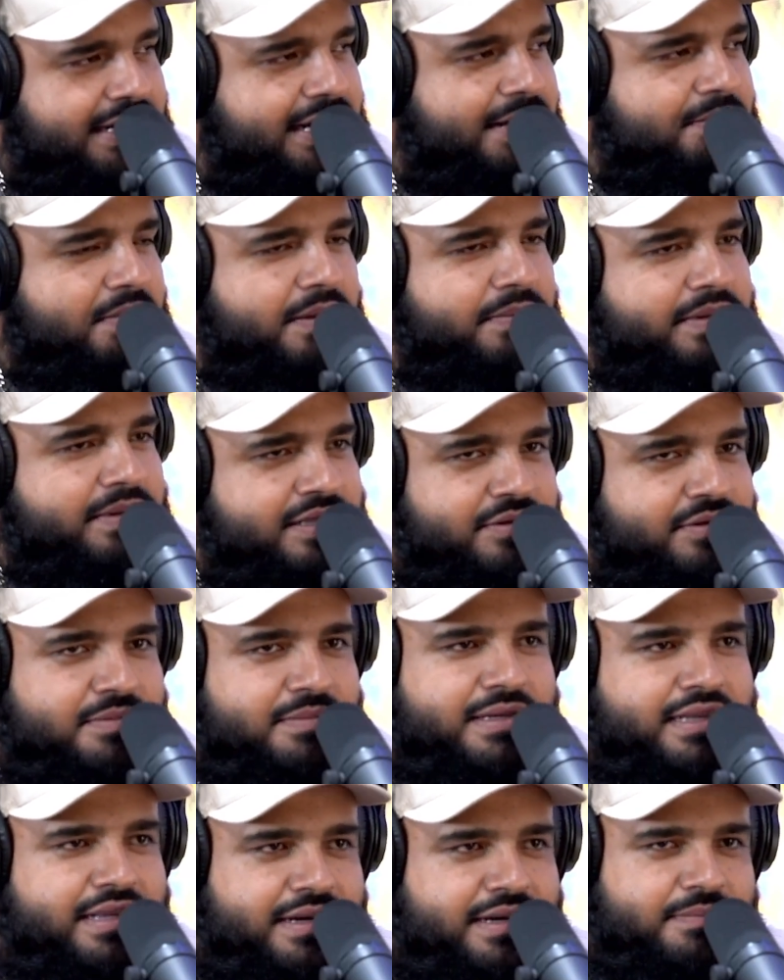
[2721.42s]
beat you with
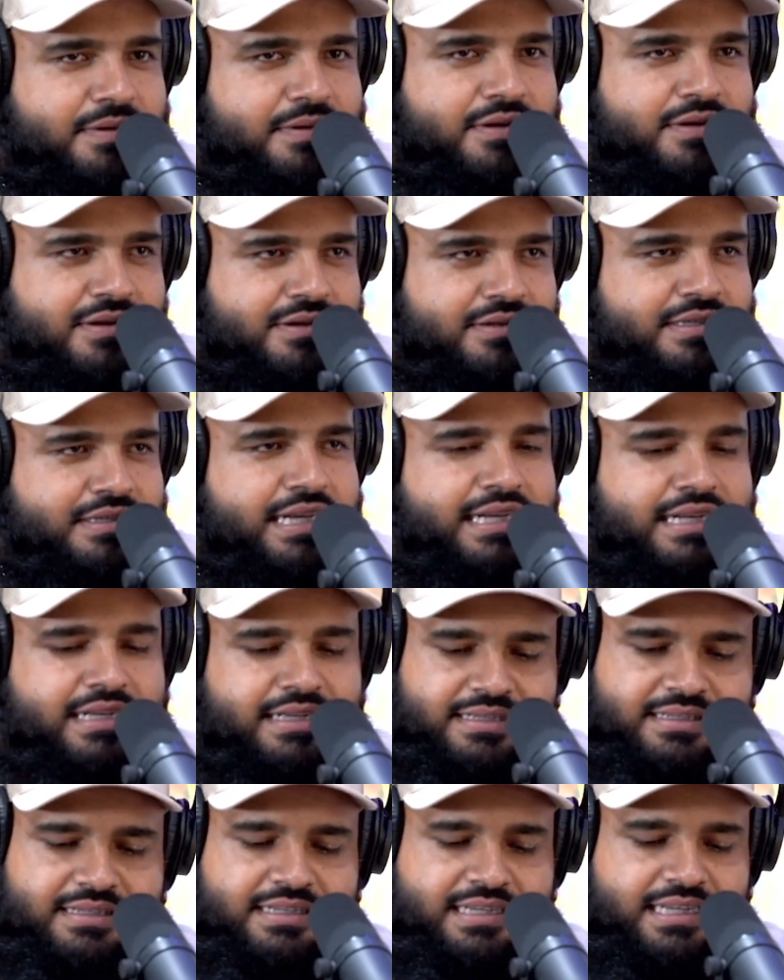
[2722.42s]
Madrid, bro, all day.
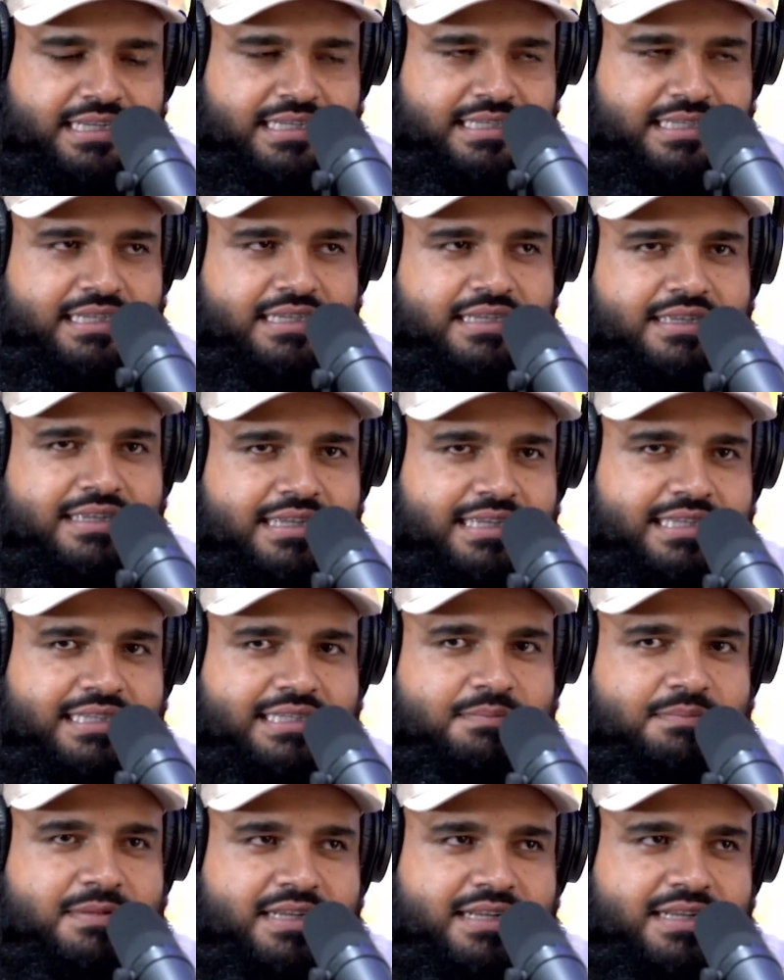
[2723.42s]
Easy money.